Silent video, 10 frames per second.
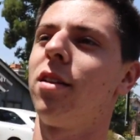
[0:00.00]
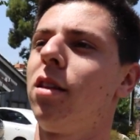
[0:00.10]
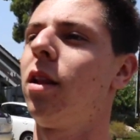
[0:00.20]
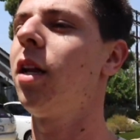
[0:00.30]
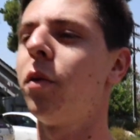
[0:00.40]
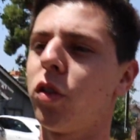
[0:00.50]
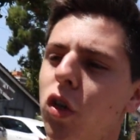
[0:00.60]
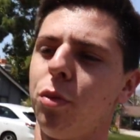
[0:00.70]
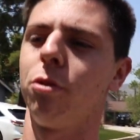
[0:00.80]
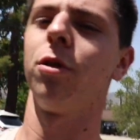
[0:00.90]
The lady was
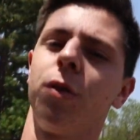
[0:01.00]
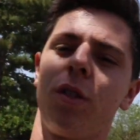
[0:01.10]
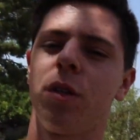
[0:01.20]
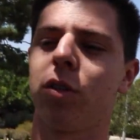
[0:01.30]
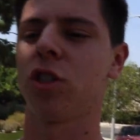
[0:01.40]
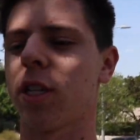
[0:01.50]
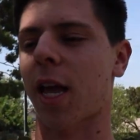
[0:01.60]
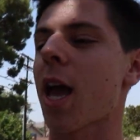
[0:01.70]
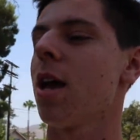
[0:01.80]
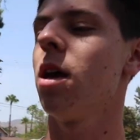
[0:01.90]
super rude too. She's
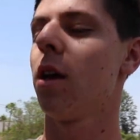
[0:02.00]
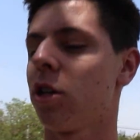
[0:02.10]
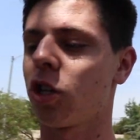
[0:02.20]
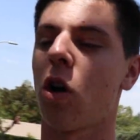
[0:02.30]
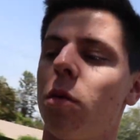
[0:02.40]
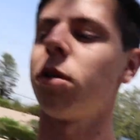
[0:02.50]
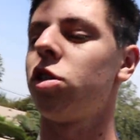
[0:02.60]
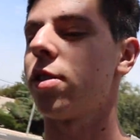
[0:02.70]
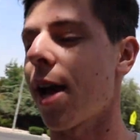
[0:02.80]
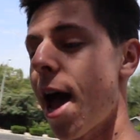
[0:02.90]
like, she called me and
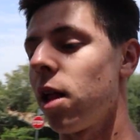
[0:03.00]
she's like,